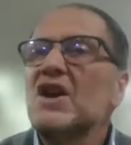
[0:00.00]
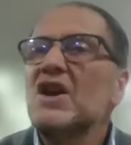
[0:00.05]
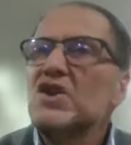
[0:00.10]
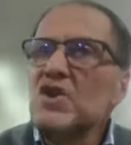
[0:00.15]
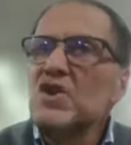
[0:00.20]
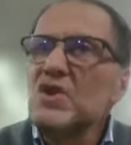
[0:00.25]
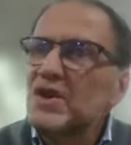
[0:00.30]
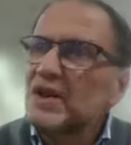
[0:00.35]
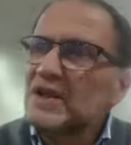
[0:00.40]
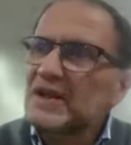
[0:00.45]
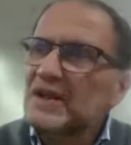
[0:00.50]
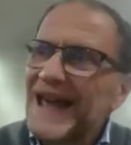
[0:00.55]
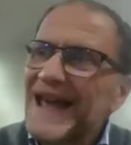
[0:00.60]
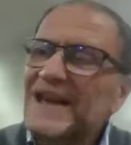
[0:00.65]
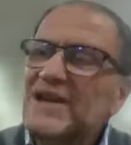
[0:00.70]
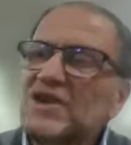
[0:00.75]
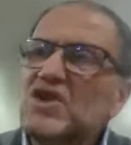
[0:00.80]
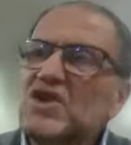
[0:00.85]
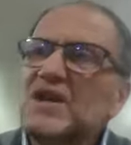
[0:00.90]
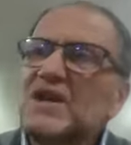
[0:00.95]
you can
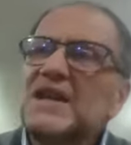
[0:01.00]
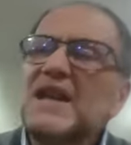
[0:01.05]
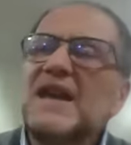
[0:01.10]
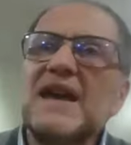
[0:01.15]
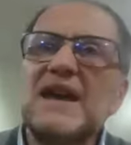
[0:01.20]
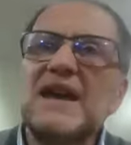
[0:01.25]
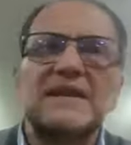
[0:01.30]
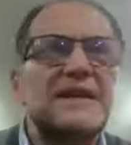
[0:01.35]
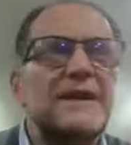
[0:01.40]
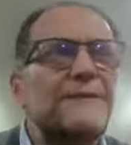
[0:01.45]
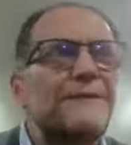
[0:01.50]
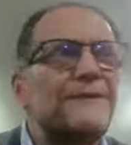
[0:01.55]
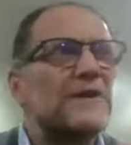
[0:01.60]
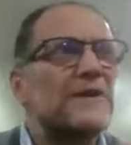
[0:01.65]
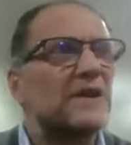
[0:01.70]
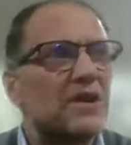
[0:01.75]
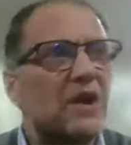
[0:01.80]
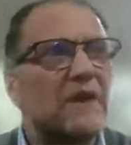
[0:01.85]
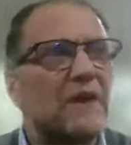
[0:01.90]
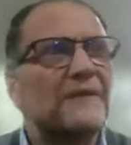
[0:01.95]
engineer
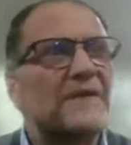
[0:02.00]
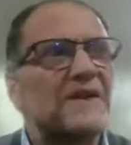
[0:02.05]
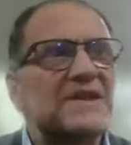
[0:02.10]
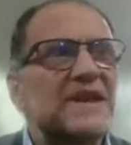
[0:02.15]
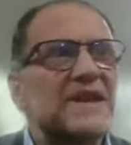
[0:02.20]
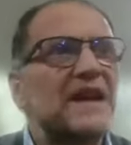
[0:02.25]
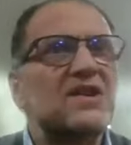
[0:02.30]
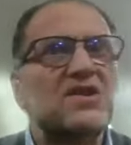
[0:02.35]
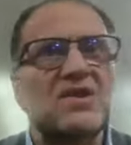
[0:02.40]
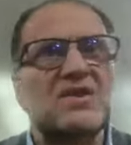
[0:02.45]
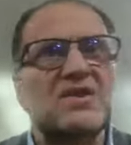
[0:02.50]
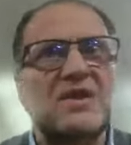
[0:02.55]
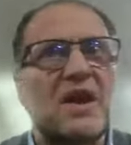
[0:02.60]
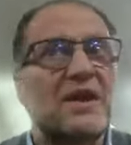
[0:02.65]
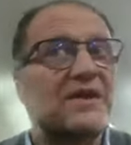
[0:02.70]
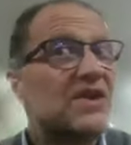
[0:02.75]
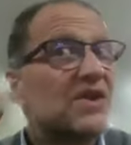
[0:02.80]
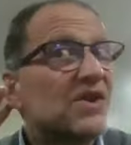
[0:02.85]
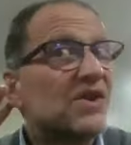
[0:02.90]
different conversations going.